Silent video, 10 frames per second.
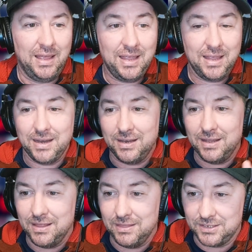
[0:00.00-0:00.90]

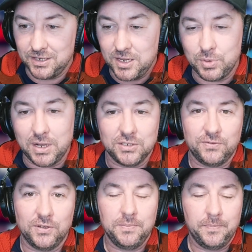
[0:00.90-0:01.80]
and the city of
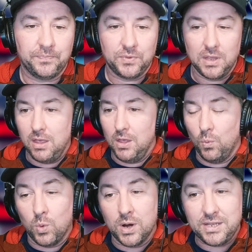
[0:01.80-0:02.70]
Brownsville
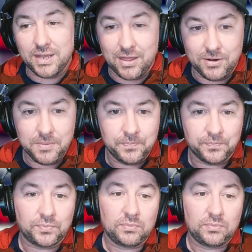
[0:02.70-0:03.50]
worked together